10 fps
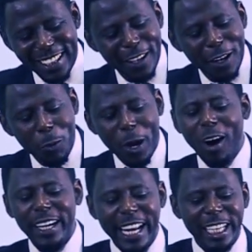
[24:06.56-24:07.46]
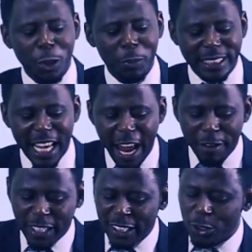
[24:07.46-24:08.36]
We all need to be saved. There
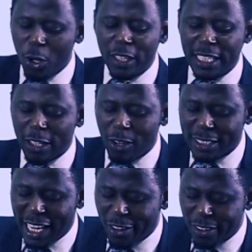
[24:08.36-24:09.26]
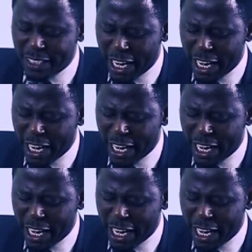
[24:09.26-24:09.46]
is none that God cannot save.